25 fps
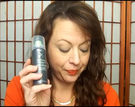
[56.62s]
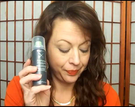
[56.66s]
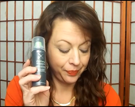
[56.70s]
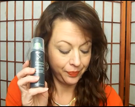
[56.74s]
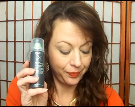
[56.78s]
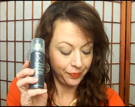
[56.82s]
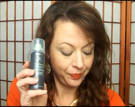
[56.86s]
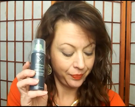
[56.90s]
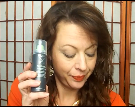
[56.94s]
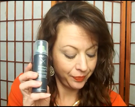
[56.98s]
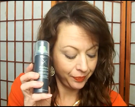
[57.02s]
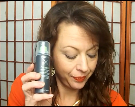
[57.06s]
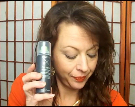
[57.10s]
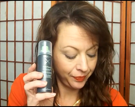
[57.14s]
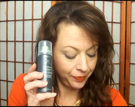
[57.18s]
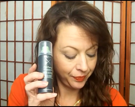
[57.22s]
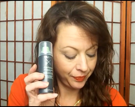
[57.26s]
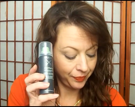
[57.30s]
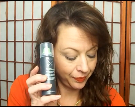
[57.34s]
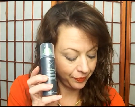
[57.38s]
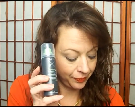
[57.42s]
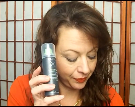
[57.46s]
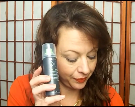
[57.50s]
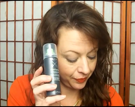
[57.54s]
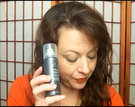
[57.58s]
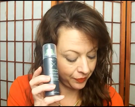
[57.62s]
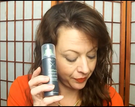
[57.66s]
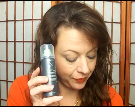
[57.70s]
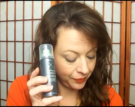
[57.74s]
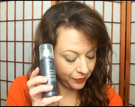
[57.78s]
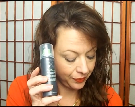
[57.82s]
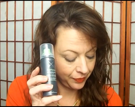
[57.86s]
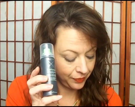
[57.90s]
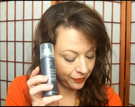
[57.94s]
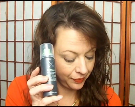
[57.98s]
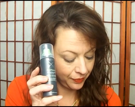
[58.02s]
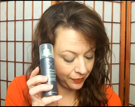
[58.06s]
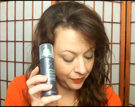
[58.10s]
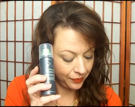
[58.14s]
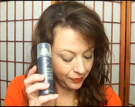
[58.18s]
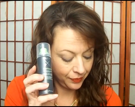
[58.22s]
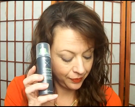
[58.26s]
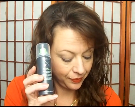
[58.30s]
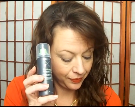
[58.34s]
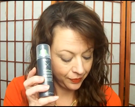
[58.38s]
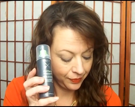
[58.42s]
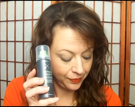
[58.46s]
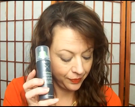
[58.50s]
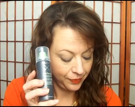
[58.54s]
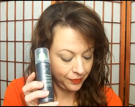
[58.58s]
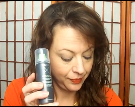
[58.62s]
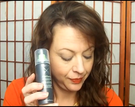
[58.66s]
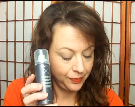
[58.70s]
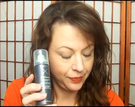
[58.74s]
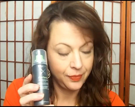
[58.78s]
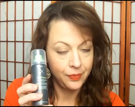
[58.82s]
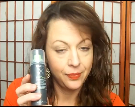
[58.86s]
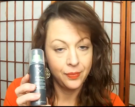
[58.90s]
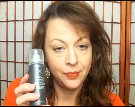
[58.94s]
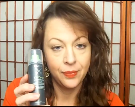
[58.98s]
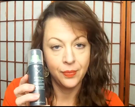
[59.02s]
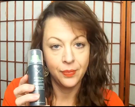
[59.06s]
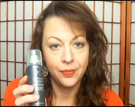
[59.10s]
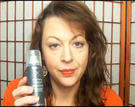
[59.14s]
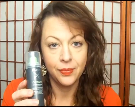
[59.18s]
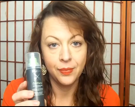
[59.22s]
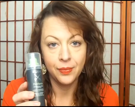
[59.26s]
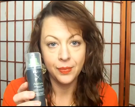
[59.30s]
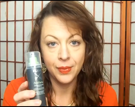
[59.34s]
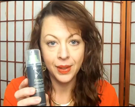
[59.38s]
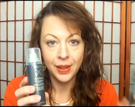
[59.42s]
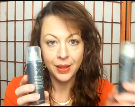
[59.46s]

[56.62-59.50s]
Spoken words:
(no one is talking)